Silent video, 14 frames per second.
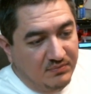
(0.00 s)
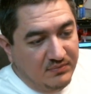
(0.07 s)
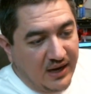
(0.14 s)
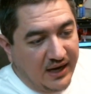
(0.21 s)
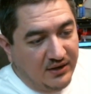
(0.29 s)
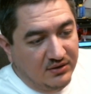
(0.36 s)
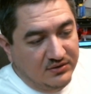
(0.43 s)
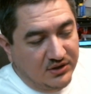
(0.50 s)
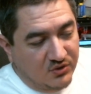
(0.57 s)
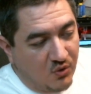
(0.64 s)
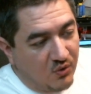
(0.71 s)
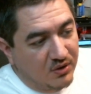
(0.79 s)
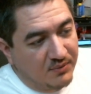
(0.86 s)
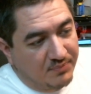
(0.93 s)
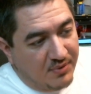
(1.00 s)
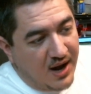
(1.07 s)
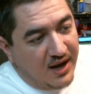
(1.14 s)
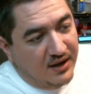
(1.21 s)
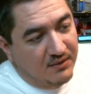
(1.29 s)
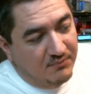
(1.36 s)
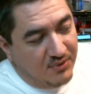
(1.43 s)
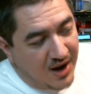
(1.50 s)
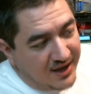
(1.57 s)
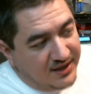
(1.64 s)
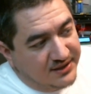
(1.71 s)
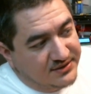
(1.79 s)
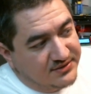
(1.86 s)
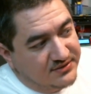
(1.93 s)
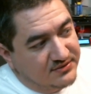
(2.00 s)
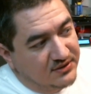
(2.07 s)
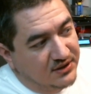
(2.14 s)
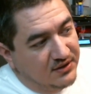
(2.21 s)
the corner brackets.